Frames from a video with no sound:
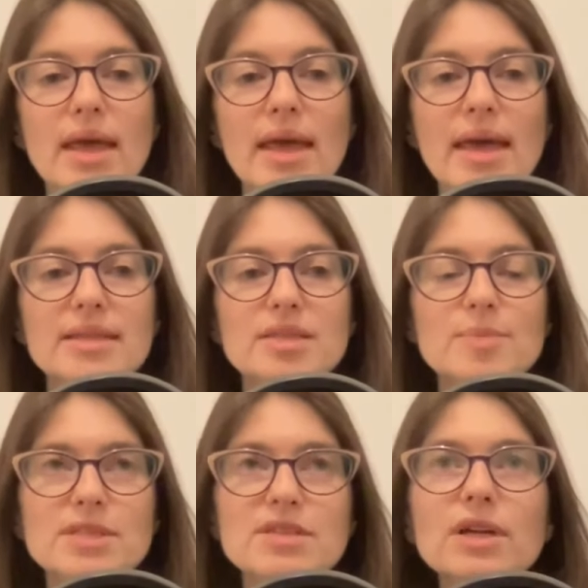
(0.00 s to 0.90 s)
And
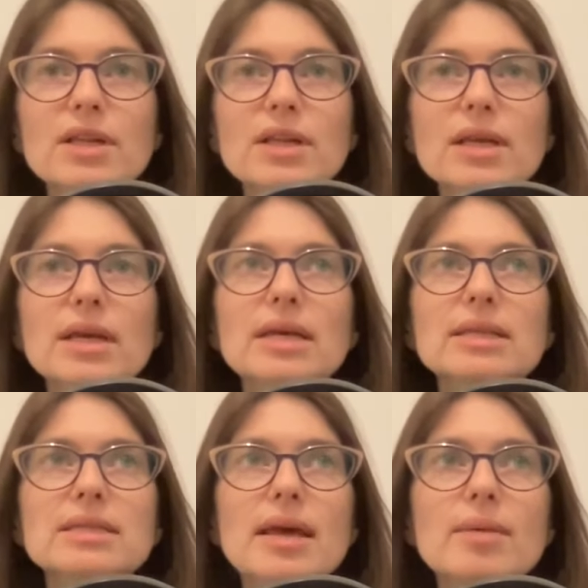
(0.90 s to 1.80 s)
specifically,
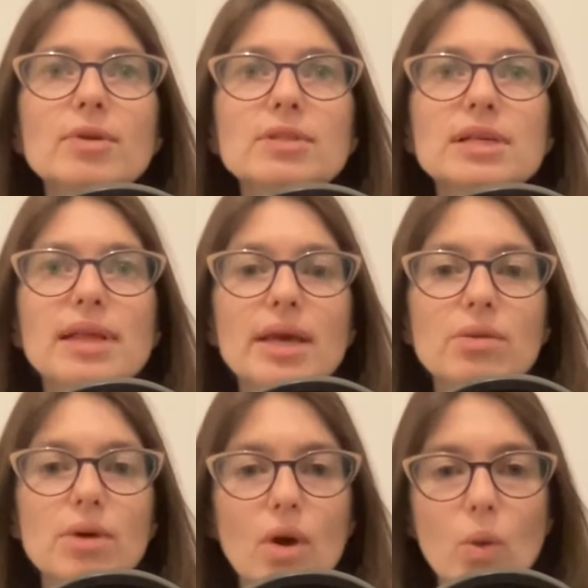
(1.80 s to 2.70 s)
it's able to let you
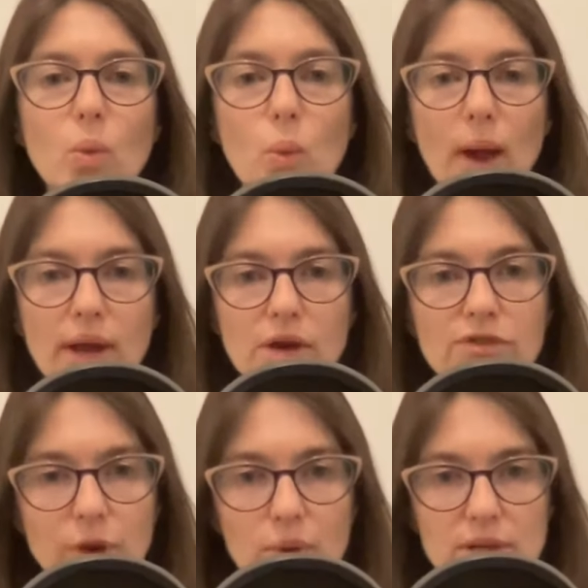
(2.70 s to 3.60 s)
know when you're
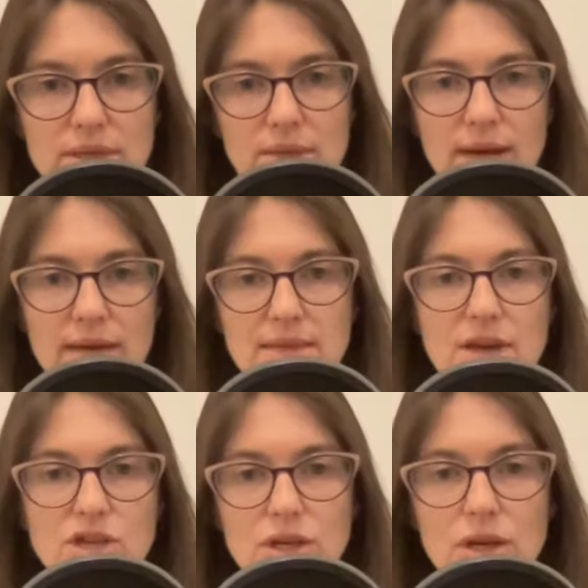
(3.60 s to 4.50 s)
focused in
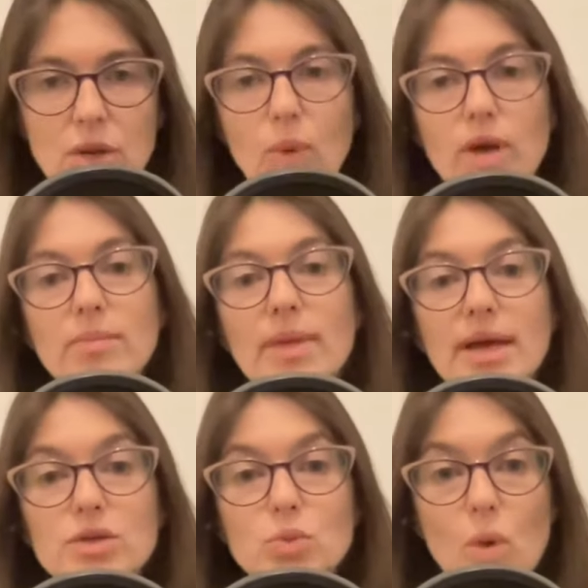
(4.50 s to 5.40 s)
meditation and when your
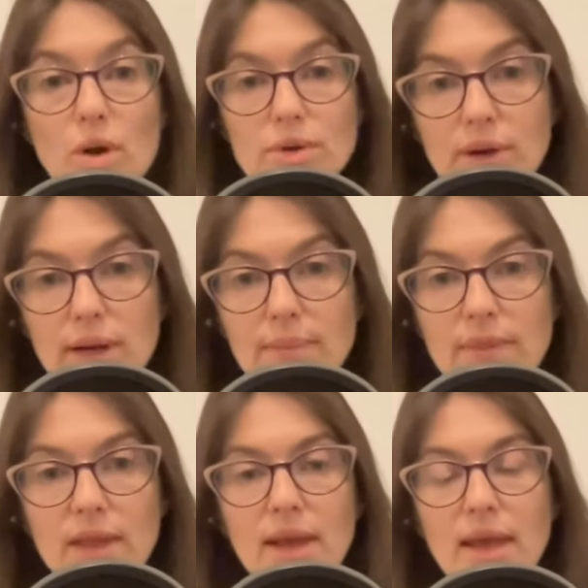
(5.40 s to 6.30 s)
mind is wandering.
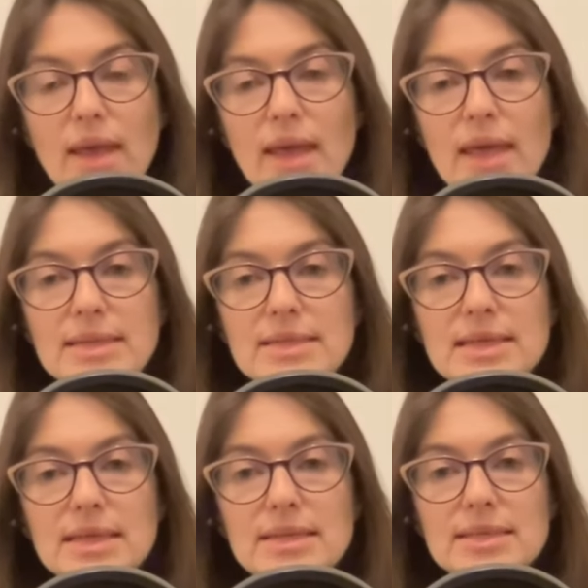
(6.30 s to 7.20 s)
And
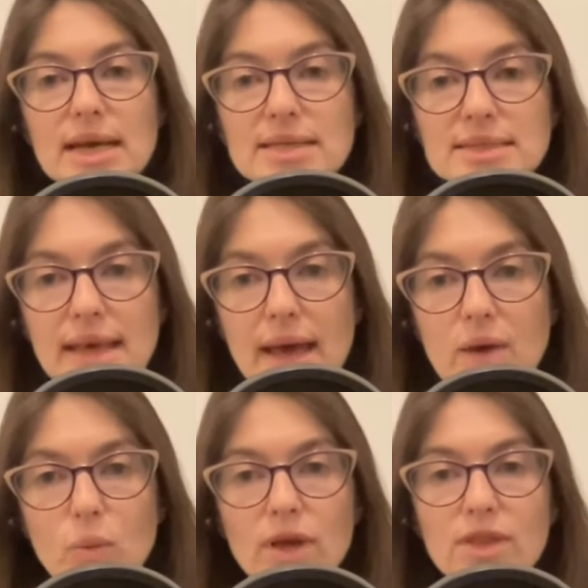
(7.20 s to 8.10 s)
it does
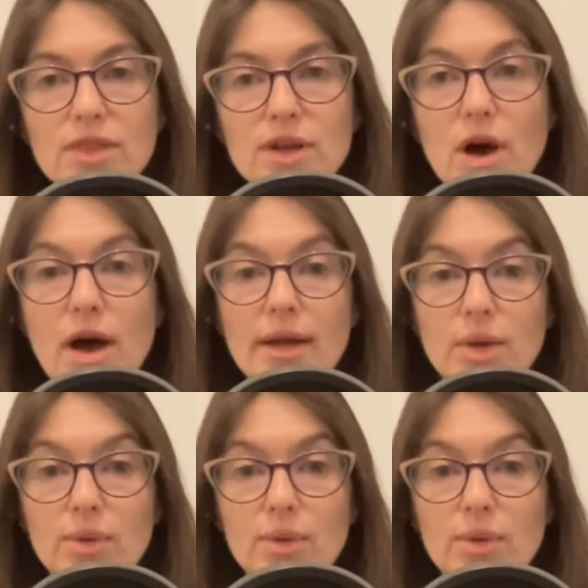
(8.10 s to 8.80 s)
that with an audio